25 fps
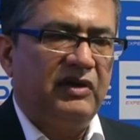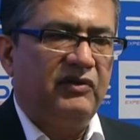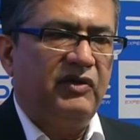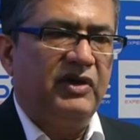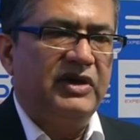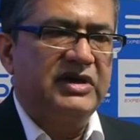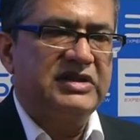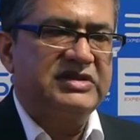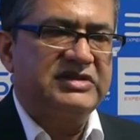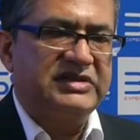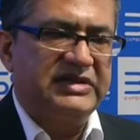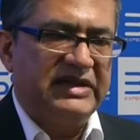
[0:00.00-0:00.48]

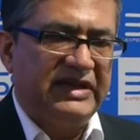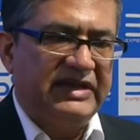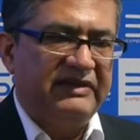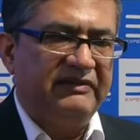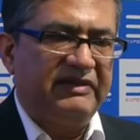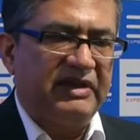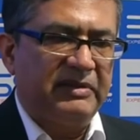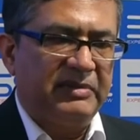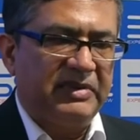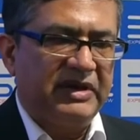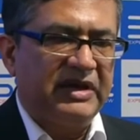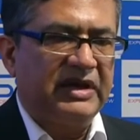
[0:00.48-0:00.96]
what is
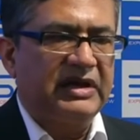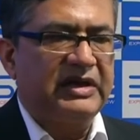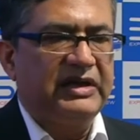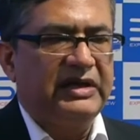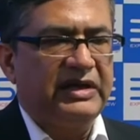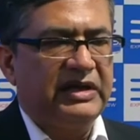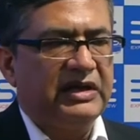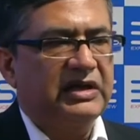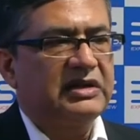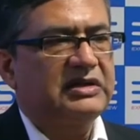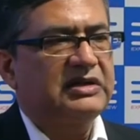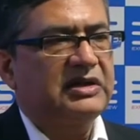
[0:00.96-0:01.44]
deliverable.
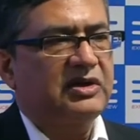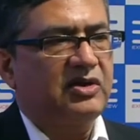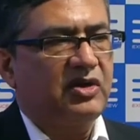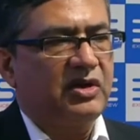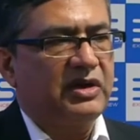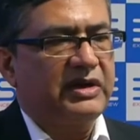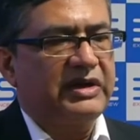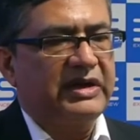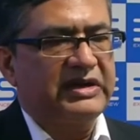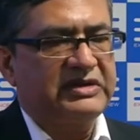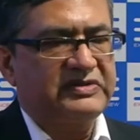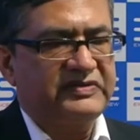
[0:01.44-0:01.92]
Earlier, the
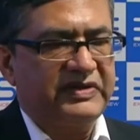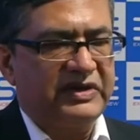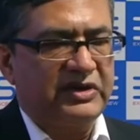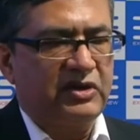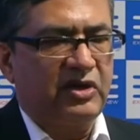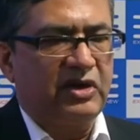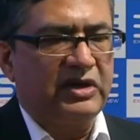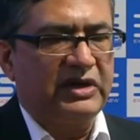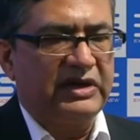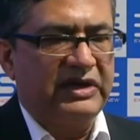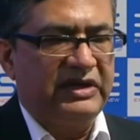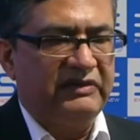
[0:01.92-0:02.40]
contracts were
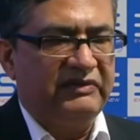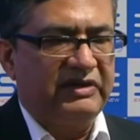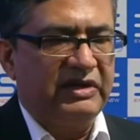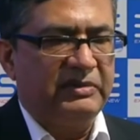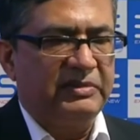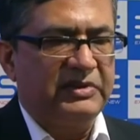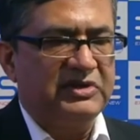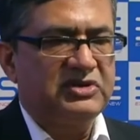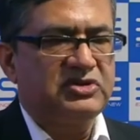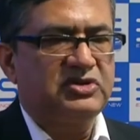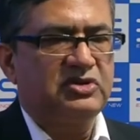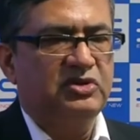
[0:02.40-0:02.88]
not
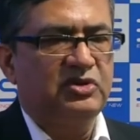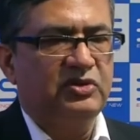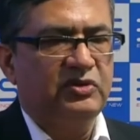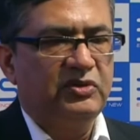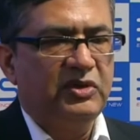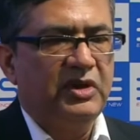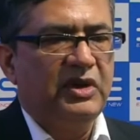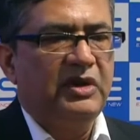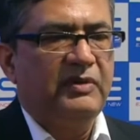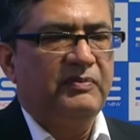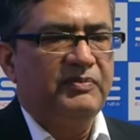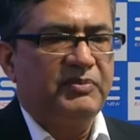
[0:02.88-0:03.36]
deliverable, so
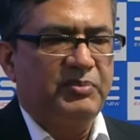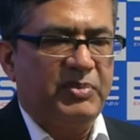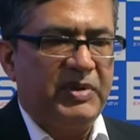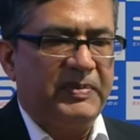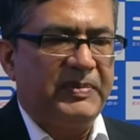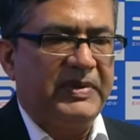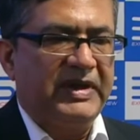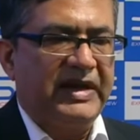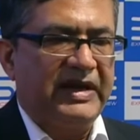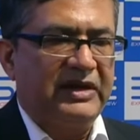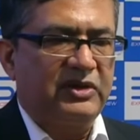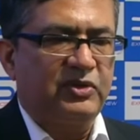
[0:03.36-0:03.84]

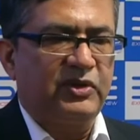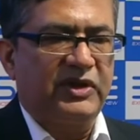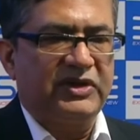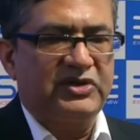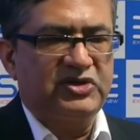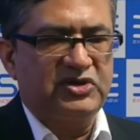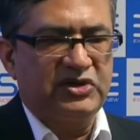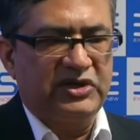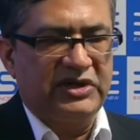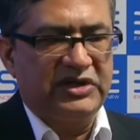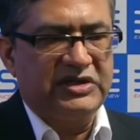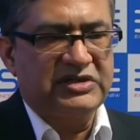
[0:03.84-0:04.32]
people had to
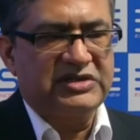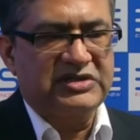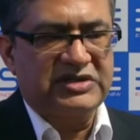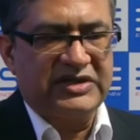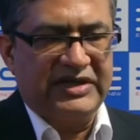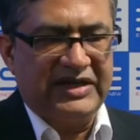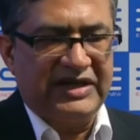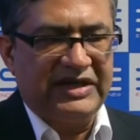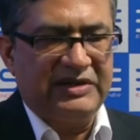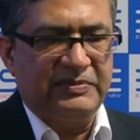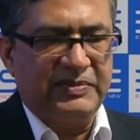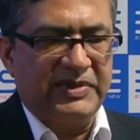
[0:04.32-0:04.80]
actually
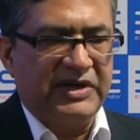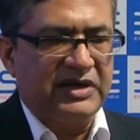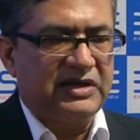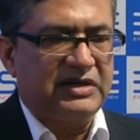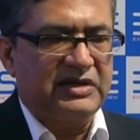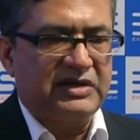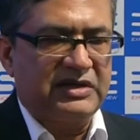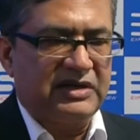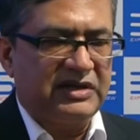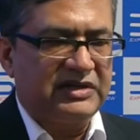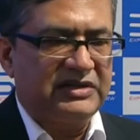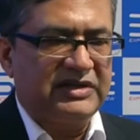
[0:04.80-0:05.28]
trade, but
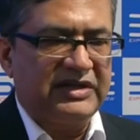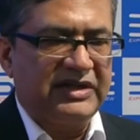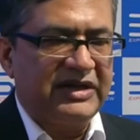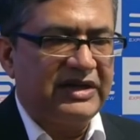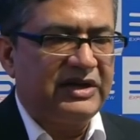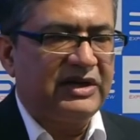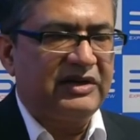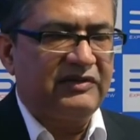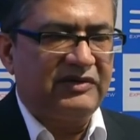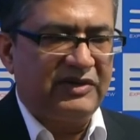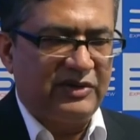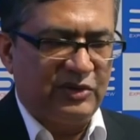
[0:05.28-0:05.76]
uh, they
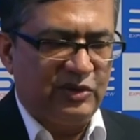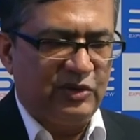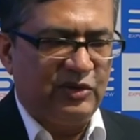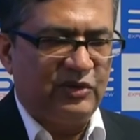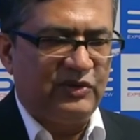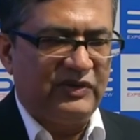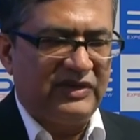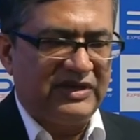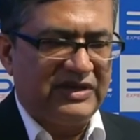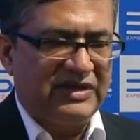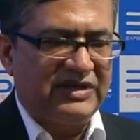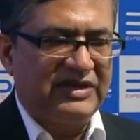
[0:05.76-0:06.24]
didn't even know
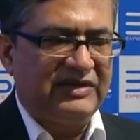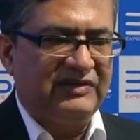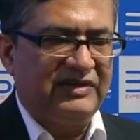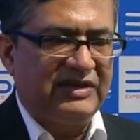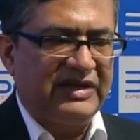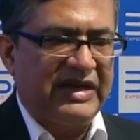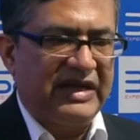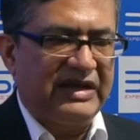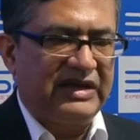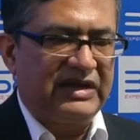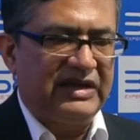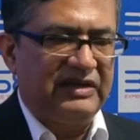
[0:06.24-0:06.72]
whether they
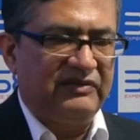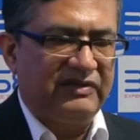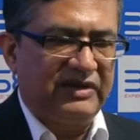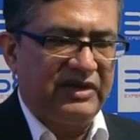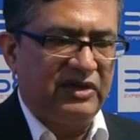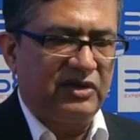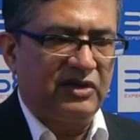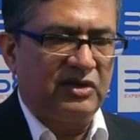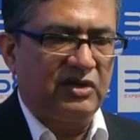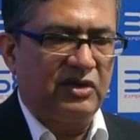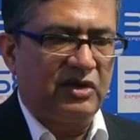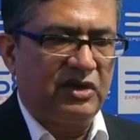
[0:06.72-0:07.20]
will get
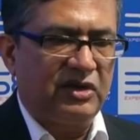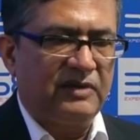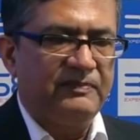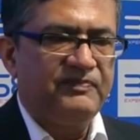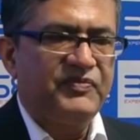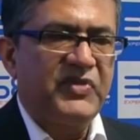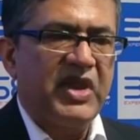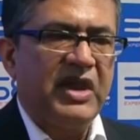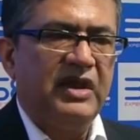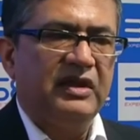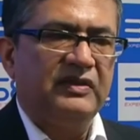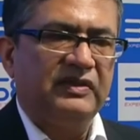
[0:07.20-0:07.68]
delivery or not.
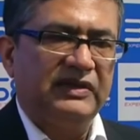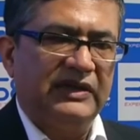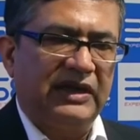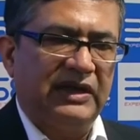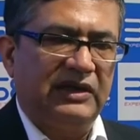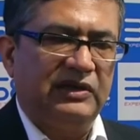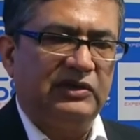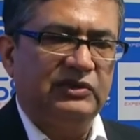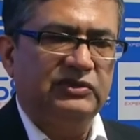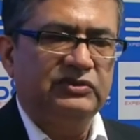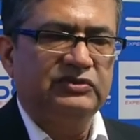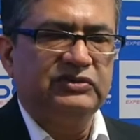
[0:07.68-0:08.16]

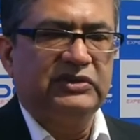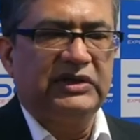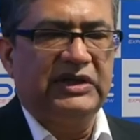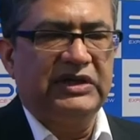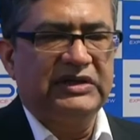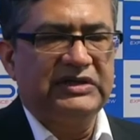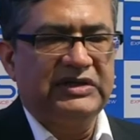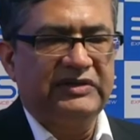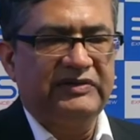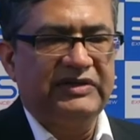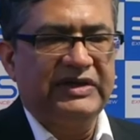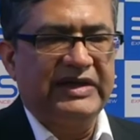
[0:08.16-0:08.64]
Now
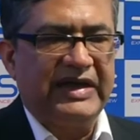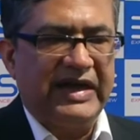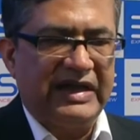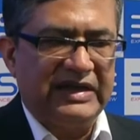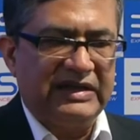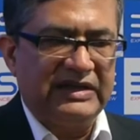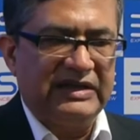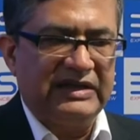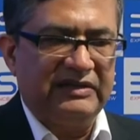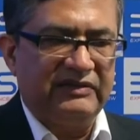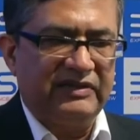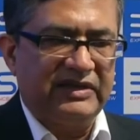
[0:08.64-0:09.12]
uh, they will
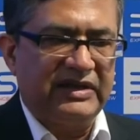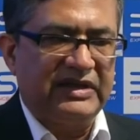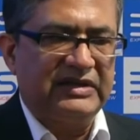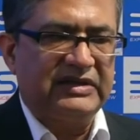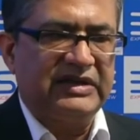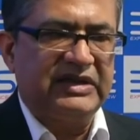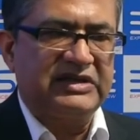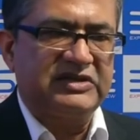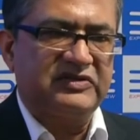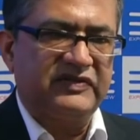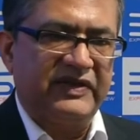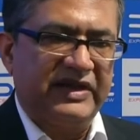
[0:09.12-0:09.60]
get delivery,
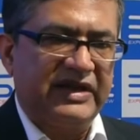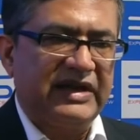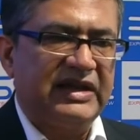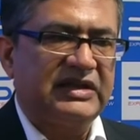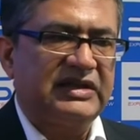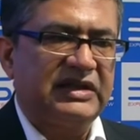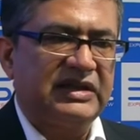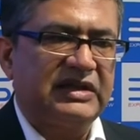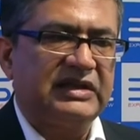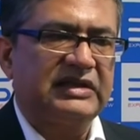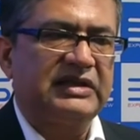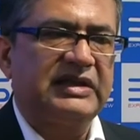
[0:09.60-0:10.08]
and that's where I
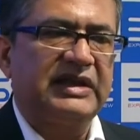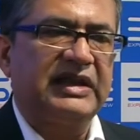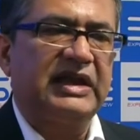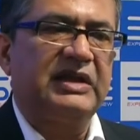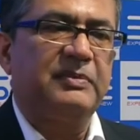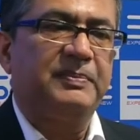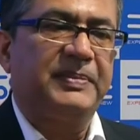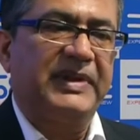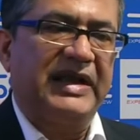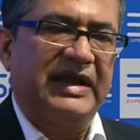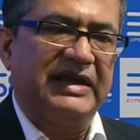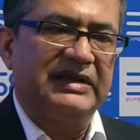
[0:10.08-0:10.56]
think they
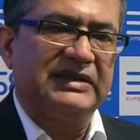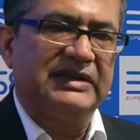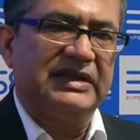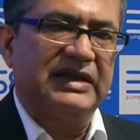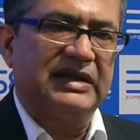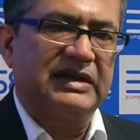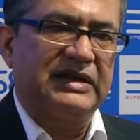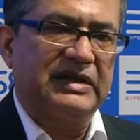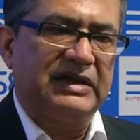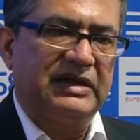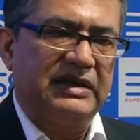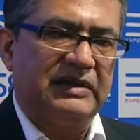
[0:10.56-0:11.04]
can plan
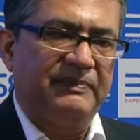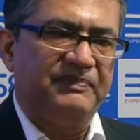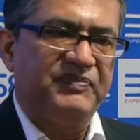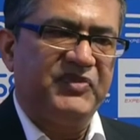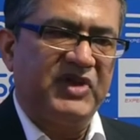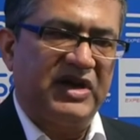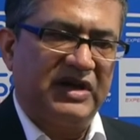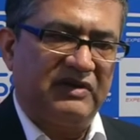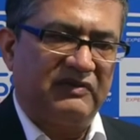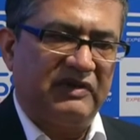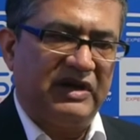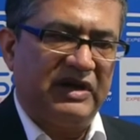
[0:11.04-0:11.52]
their uh,
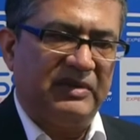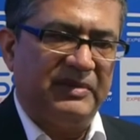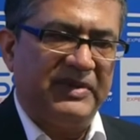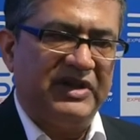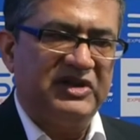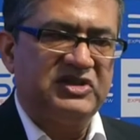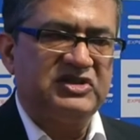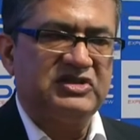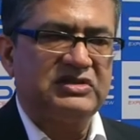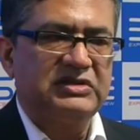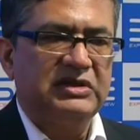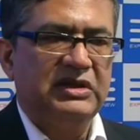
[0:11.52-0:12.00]

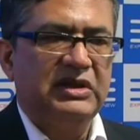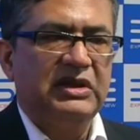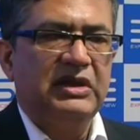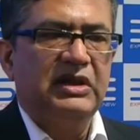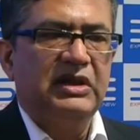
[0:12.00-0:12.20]
requirements,